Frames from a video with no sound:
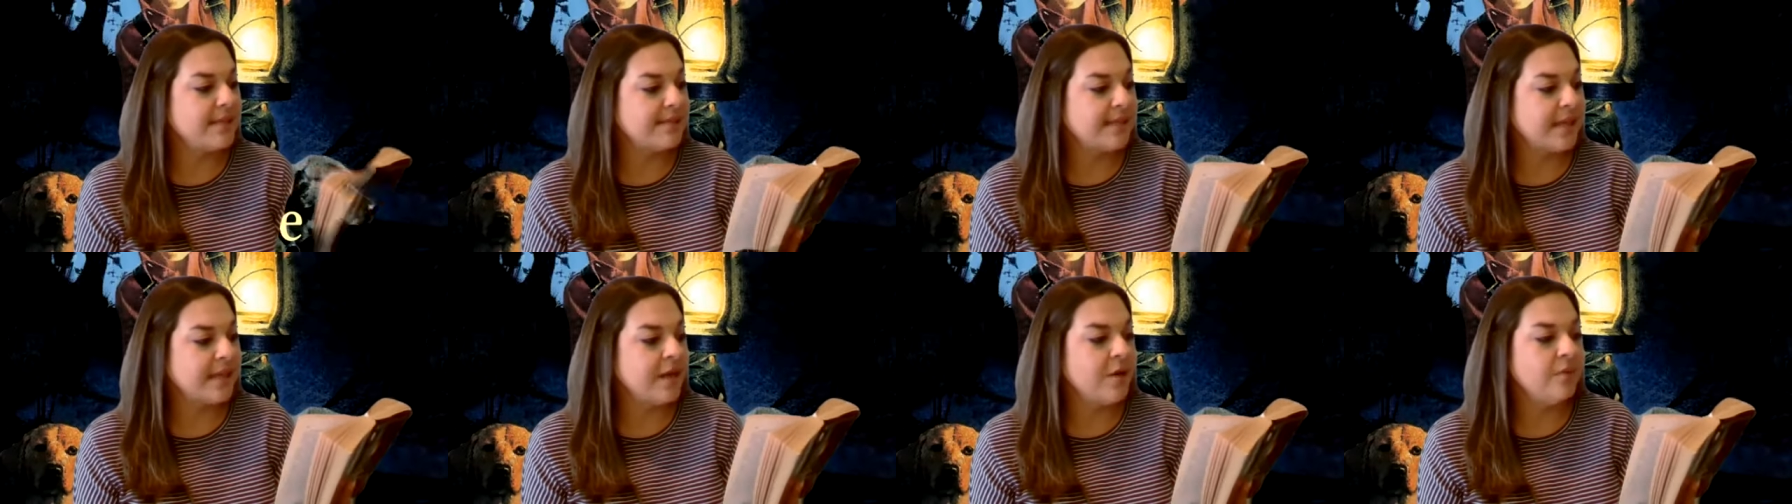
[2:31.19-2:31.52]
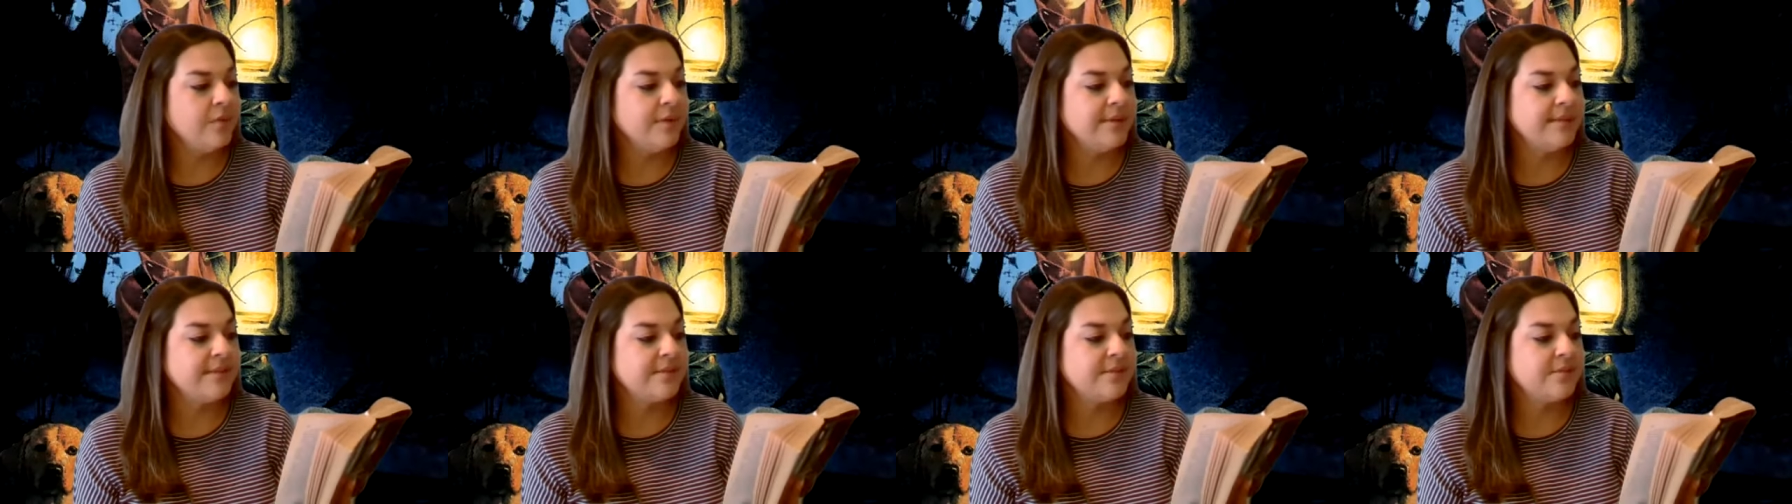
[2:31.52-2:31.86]
I
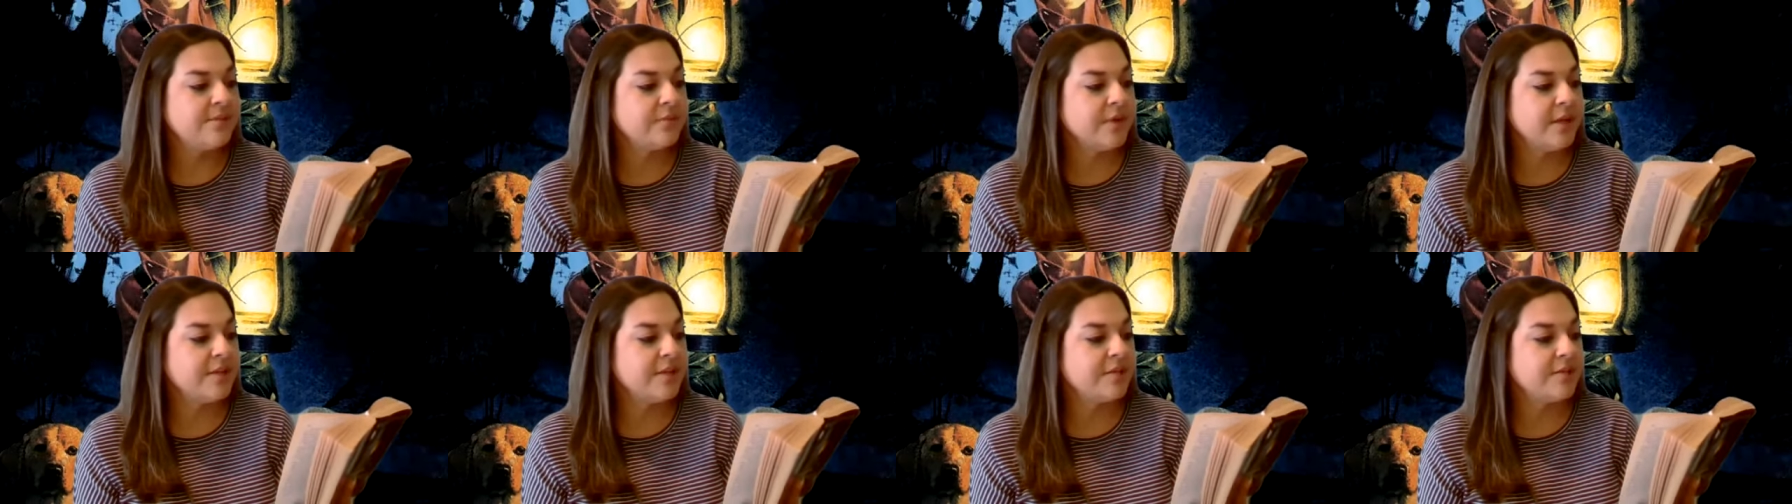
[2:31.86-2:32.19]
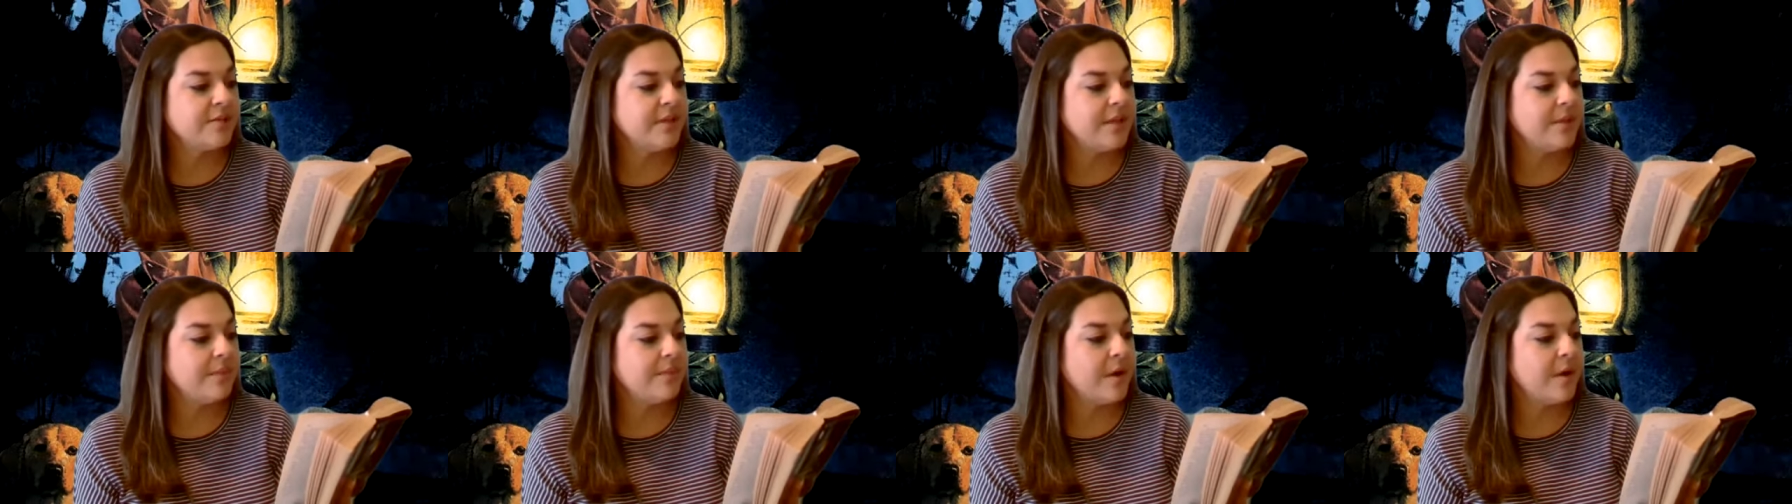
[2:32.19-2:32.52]
always stretched
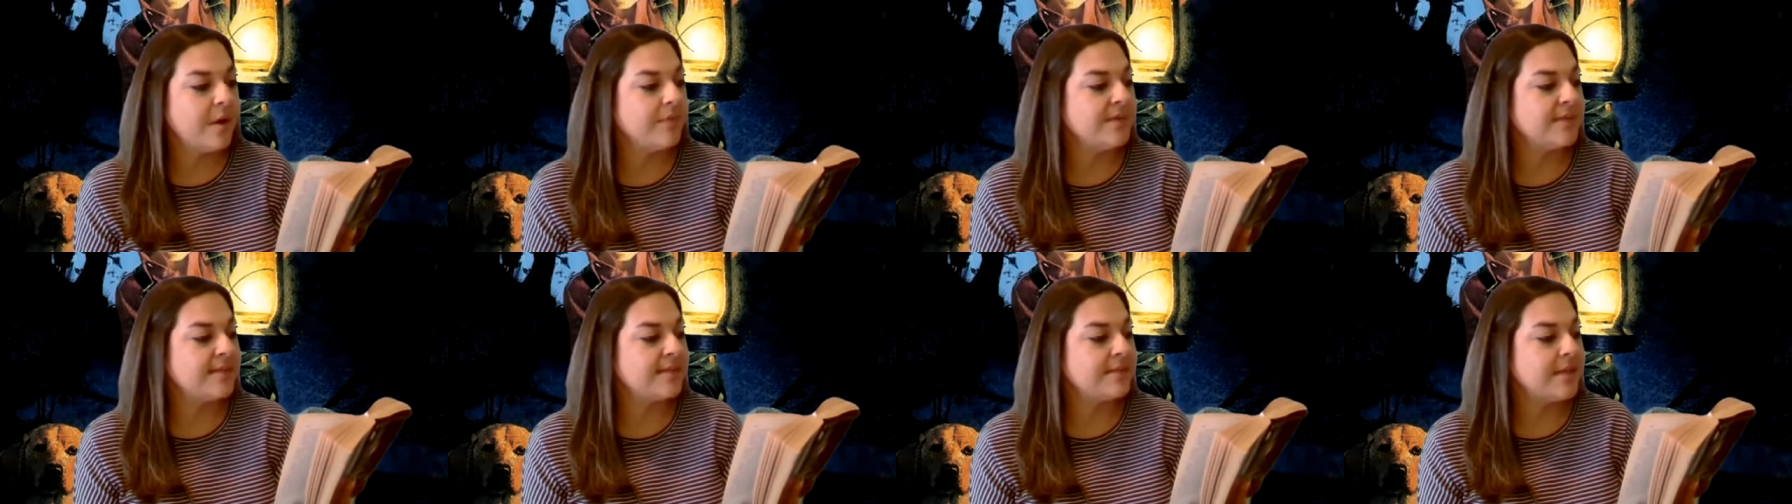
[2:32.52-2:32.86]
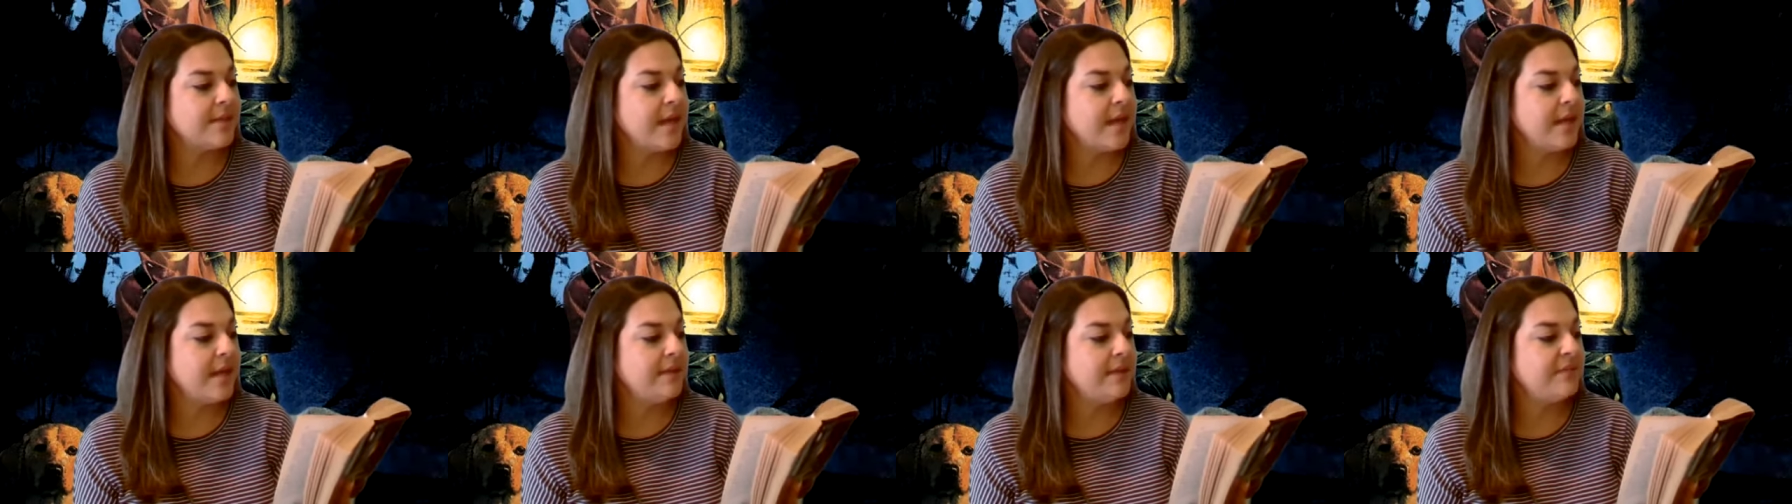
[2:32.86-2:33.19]
them on the
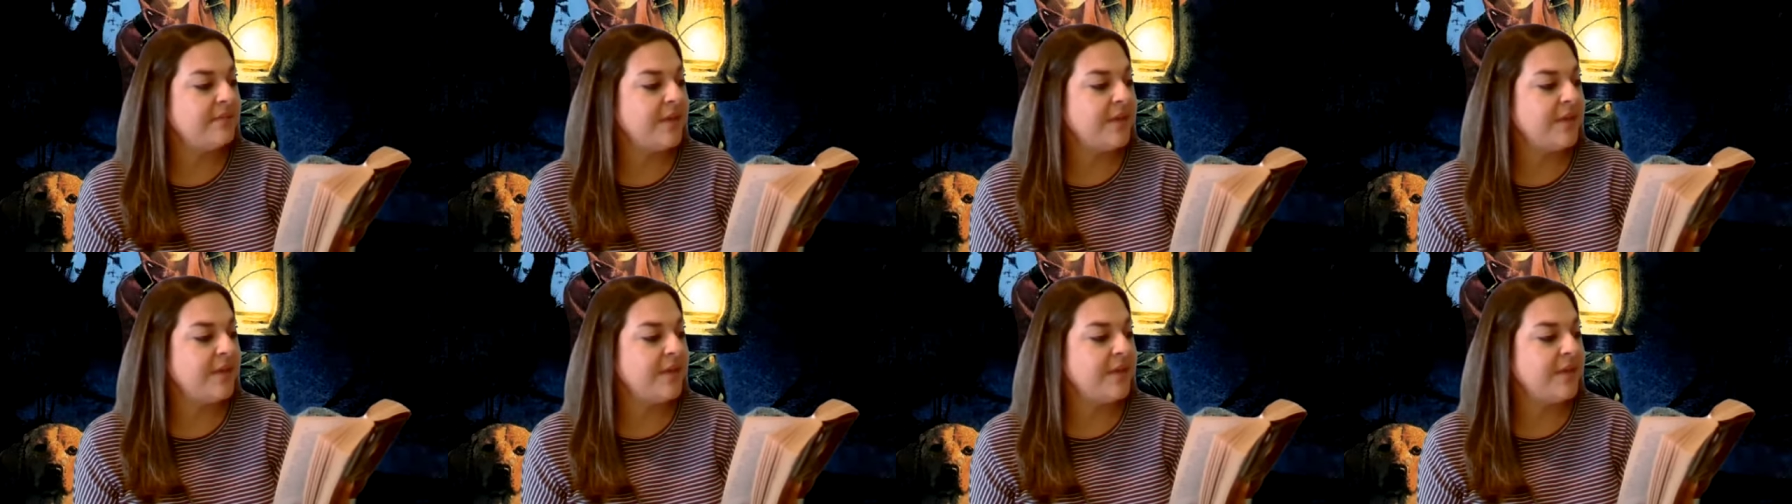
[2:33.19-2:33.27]
side